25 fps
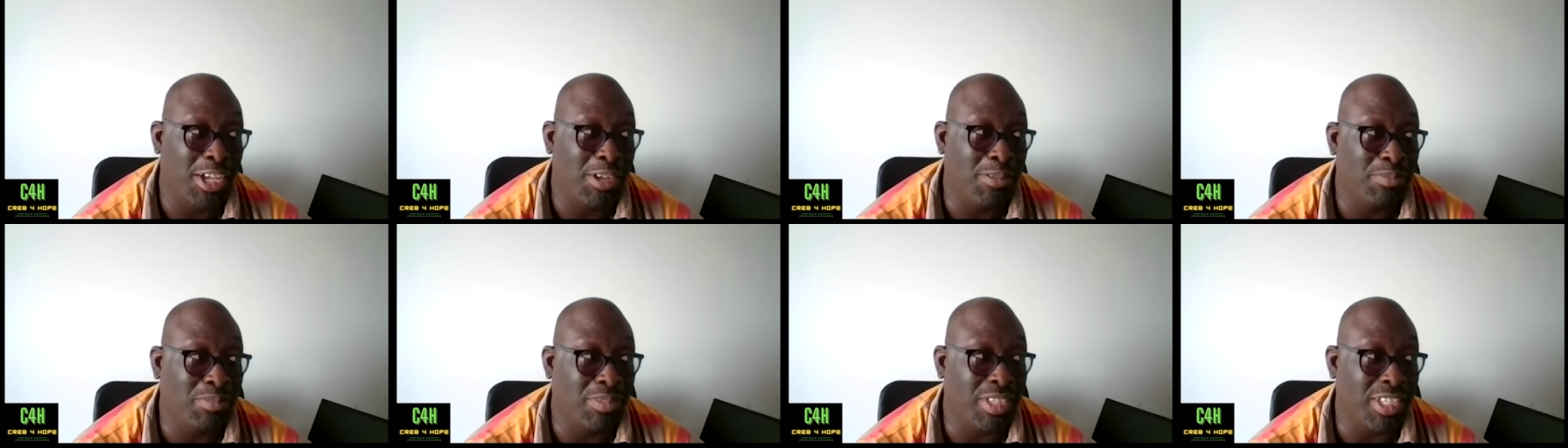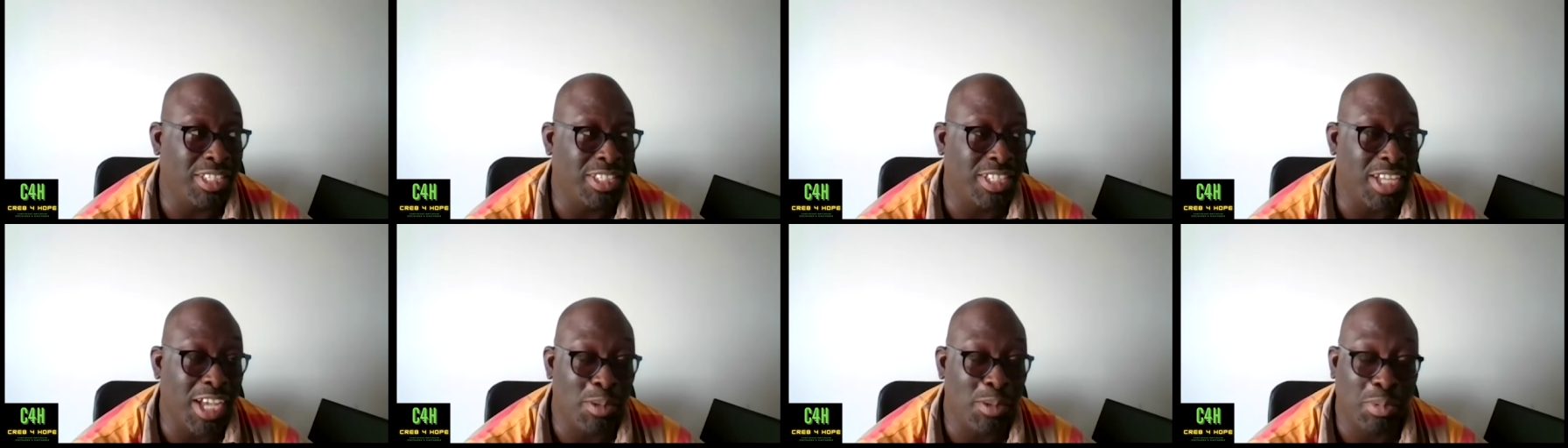yeah. um,
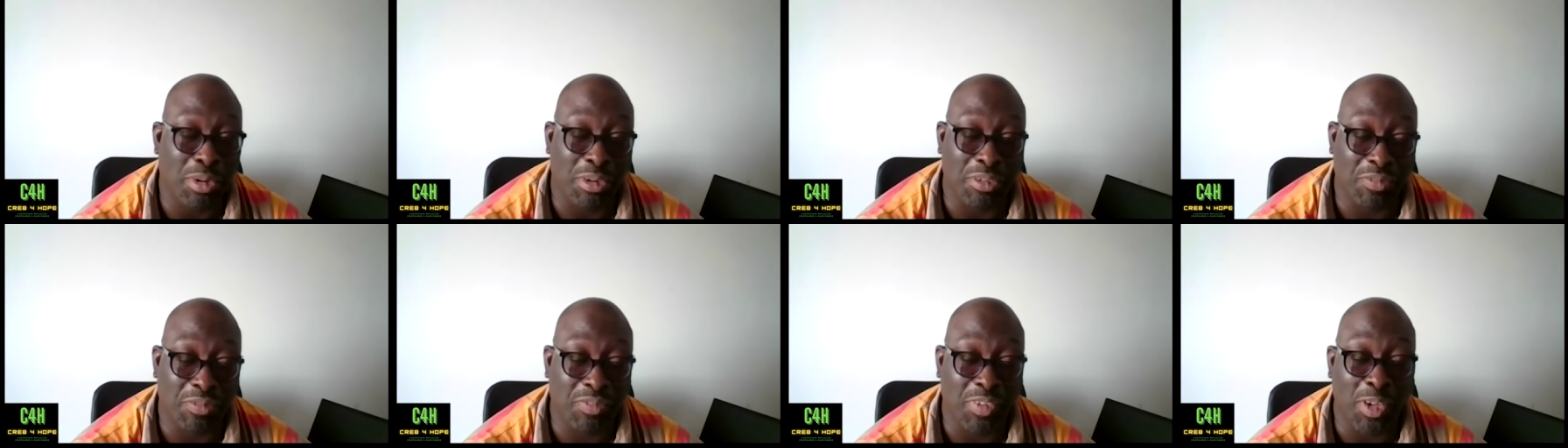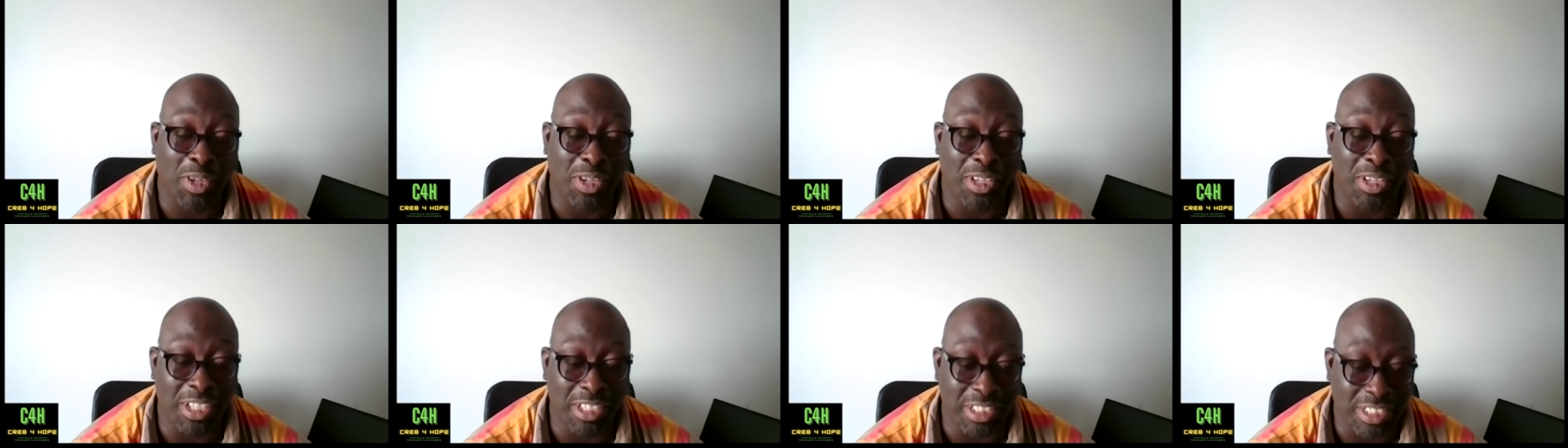design
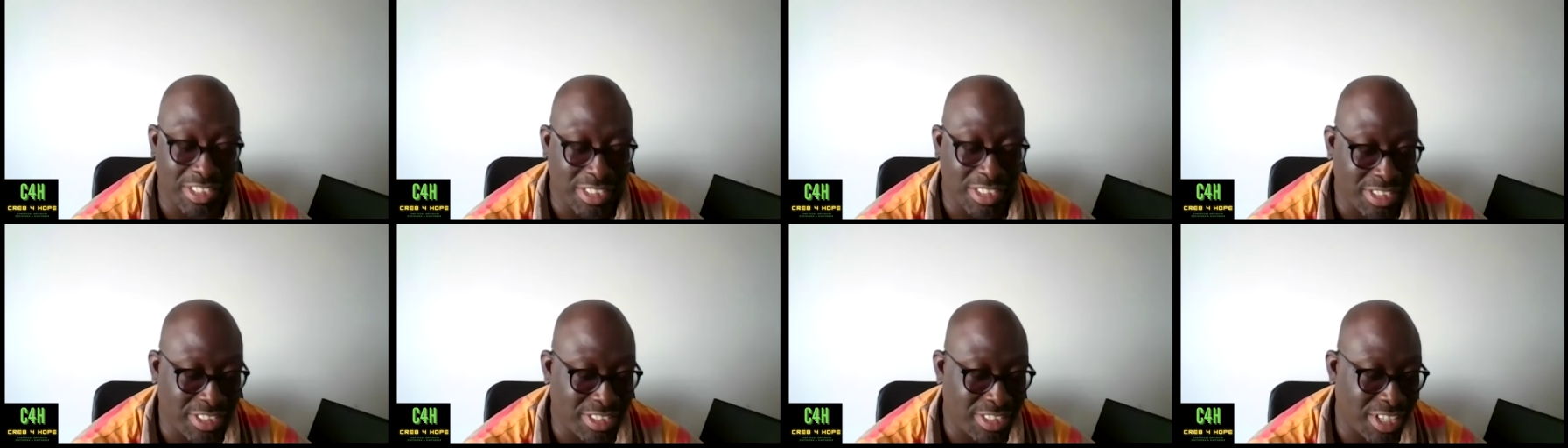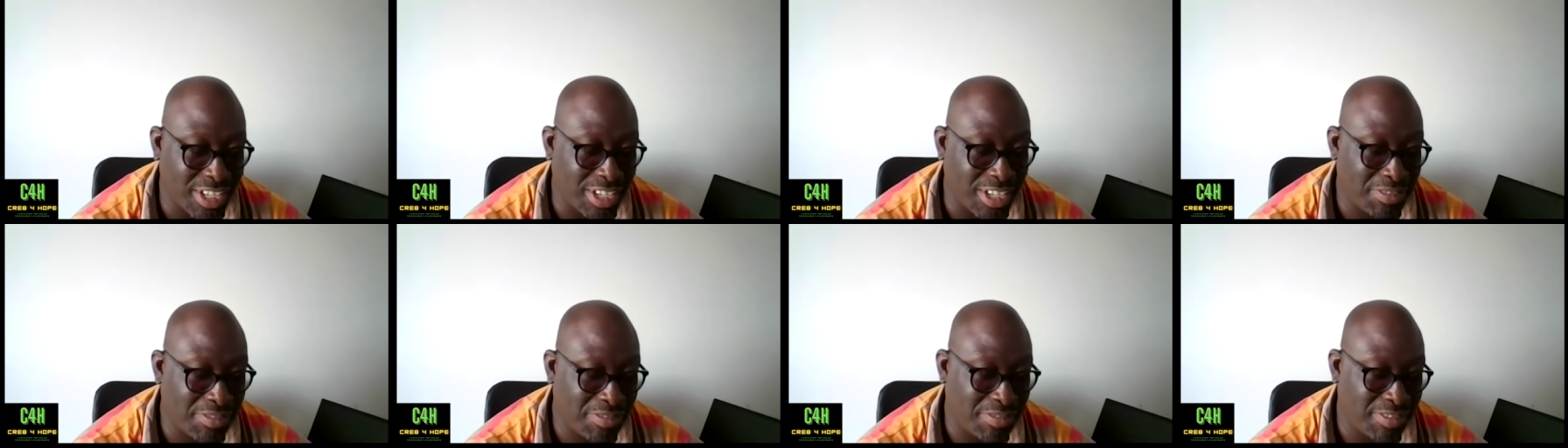portfolios and
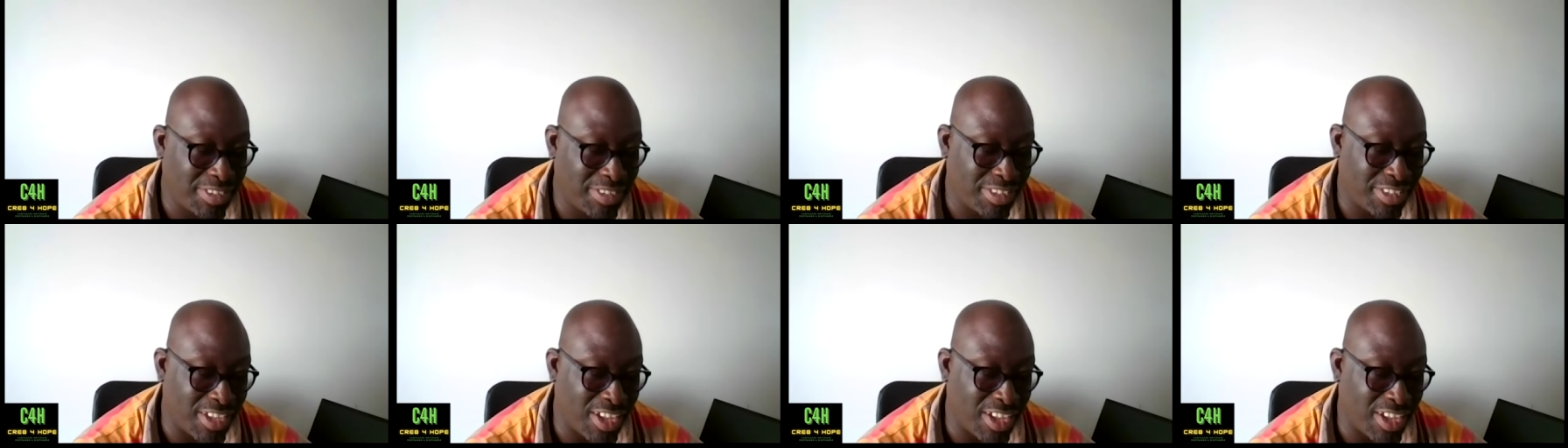stuff.